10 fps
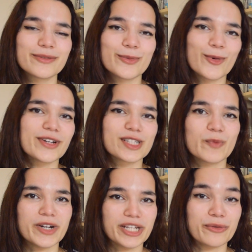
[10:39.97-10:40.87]
what is
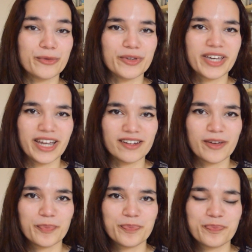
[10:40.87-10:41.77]
spreading through the
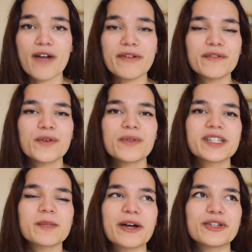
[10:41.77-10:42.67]
kingdom. I read a few
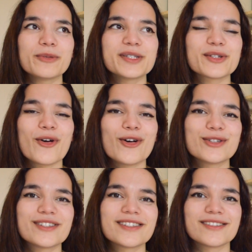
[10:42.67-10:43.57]
things about humans and
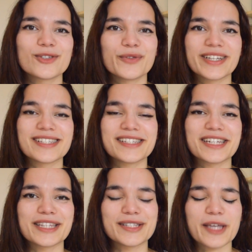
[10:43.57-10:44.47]
gods sort of
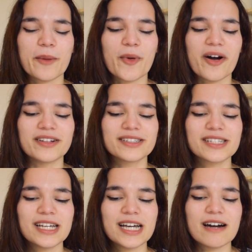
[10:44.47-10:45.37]
existing in the same world.
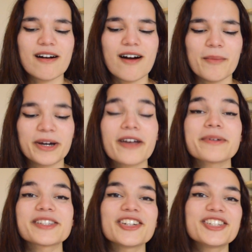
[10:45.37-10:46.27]
And I'm
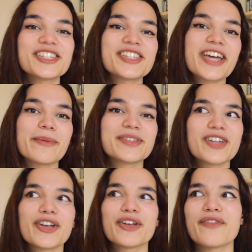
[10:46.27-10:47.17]
excited to see how it's
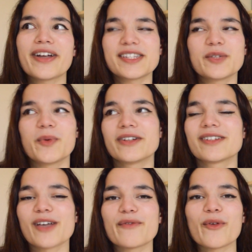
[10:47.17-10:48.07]
done in a fantasy world,
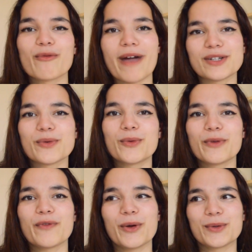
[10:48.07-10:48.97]
because I've read all
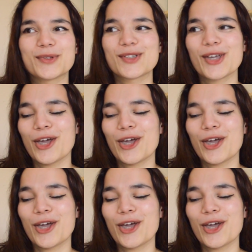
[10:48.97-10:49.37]
of those